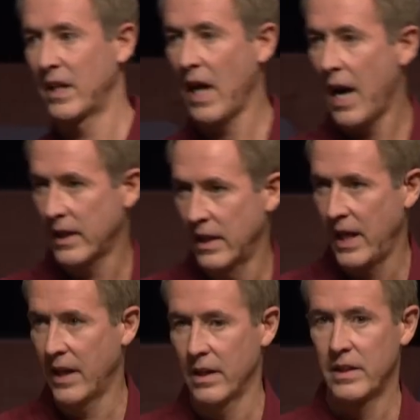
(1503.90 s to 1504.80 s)
God can
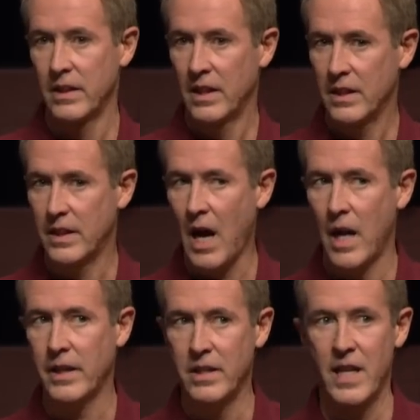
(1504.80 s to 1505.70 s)
handle it.
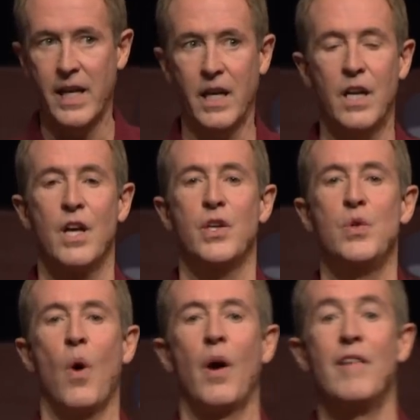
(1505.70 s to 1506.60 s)
God can take it.
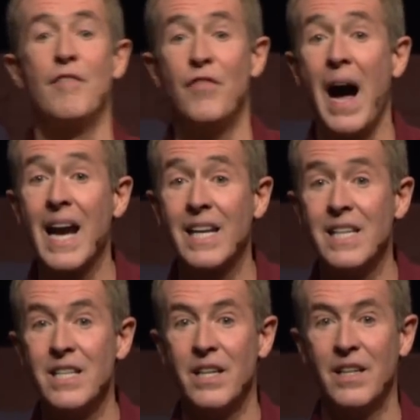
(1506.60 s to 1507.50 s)
You are
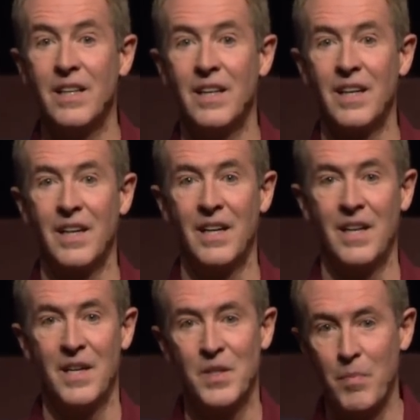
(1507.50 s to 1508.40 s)
invited
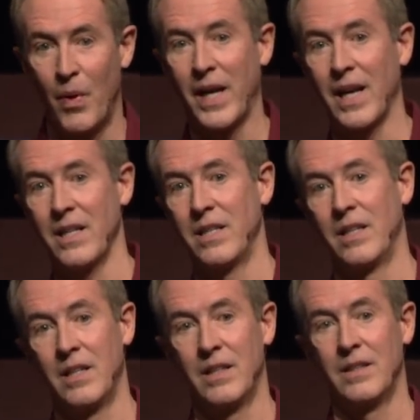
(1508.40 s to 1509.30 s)
to bring it.
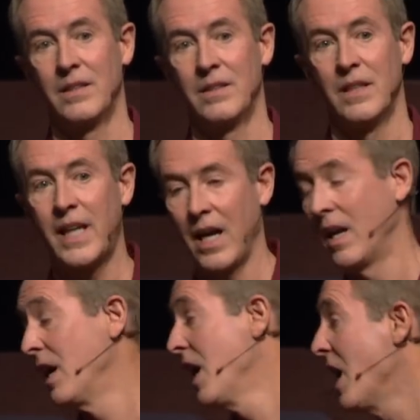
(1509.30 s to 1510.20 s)

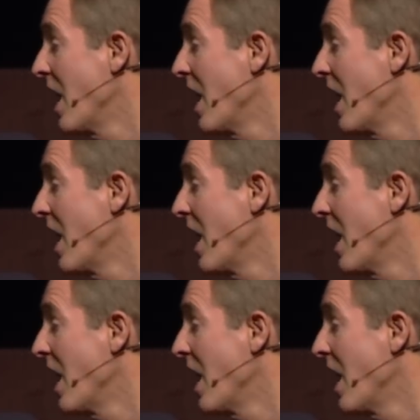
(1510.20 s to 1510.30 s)
Again,